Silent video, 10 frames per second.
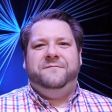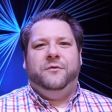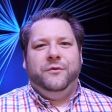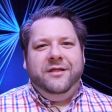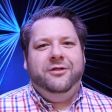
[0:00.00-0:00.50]

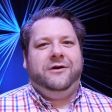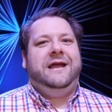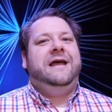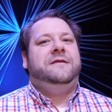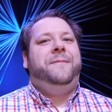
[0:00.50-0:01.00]
but really
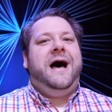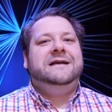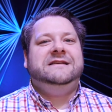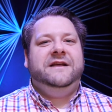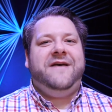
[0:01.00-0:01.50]
looking at the
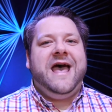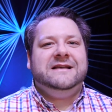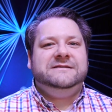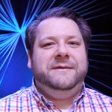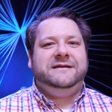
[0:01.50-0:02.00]
positive
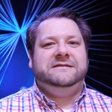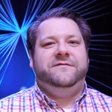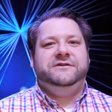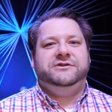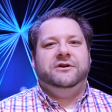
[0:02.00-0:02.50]
aspects of
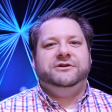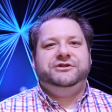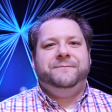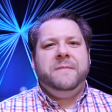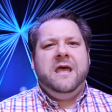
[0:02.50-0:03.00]
the church.